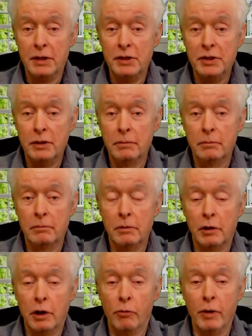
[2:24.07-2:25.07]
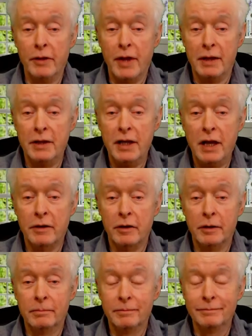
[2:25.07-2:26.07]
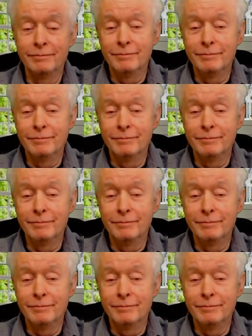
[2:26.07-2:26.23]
is lower than the other.